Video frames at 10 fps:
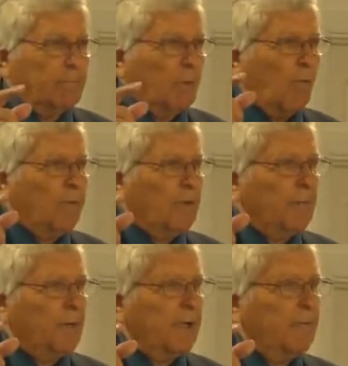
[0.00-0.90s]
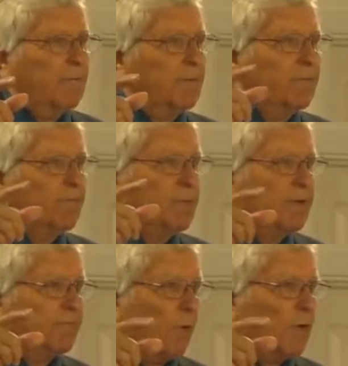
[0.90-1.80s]
Both of them lived
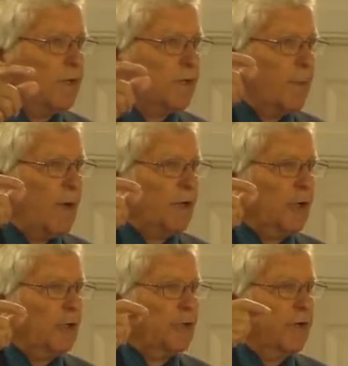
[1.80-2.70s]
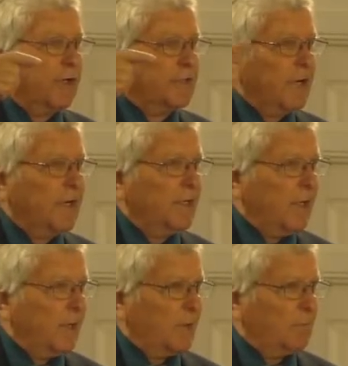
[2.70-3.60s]
40 some odd years and they stayed
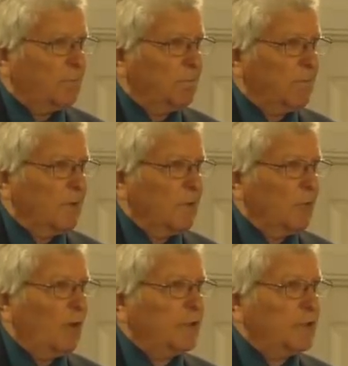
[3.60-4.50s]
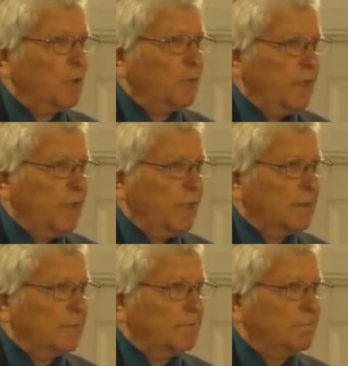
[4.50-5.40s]
together, raised those
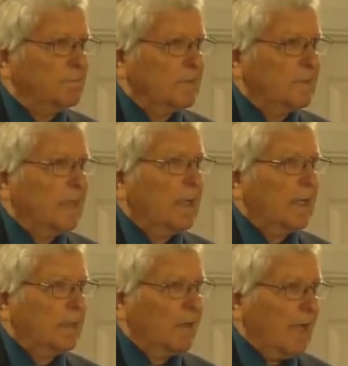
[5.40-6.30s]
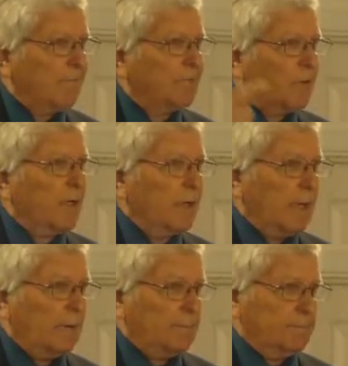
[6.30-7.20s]
kids. They got their life straightened
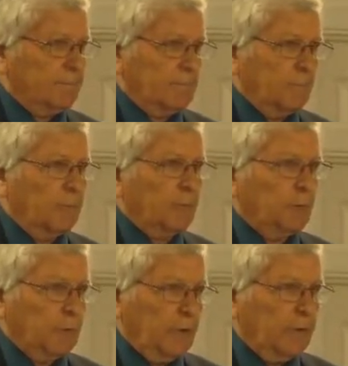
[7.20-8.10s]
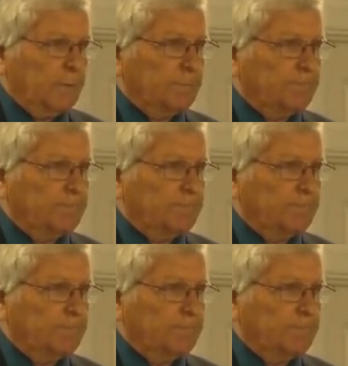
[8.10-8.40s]
out, which was good.